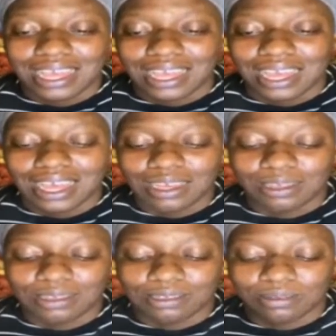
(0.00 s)

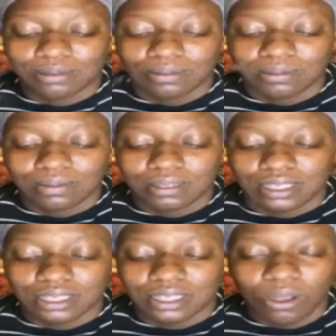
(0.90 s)

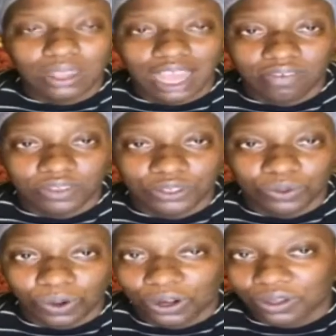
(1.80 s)
Your life is
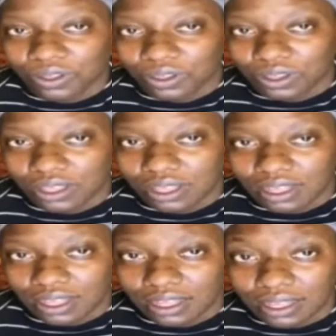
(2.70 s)
worth
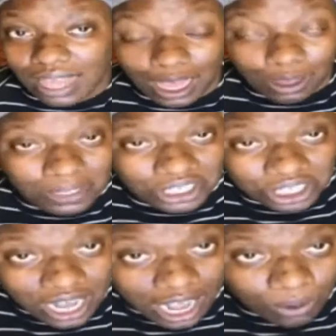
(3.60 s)
how much an
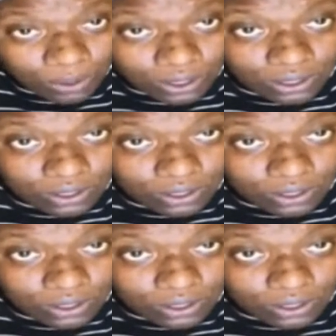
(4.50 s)
hour?